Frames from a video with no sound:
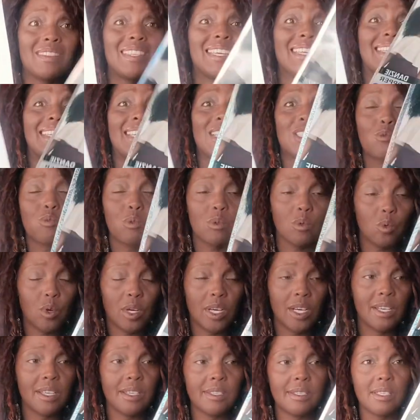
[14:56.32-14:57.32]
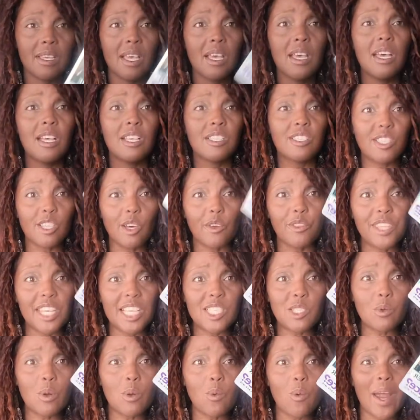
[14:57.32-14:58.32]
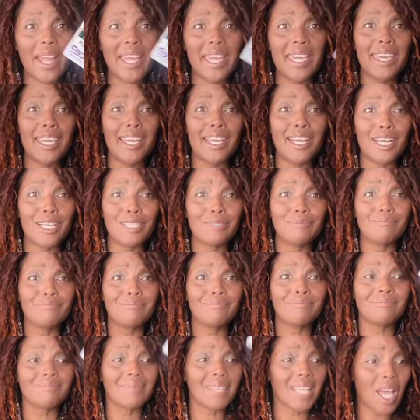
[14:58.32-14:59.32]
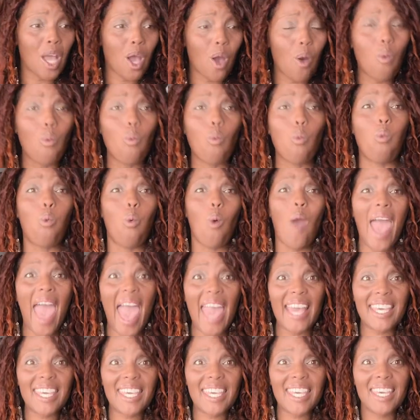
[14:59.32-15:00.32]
than this one was. So this one right here, whack.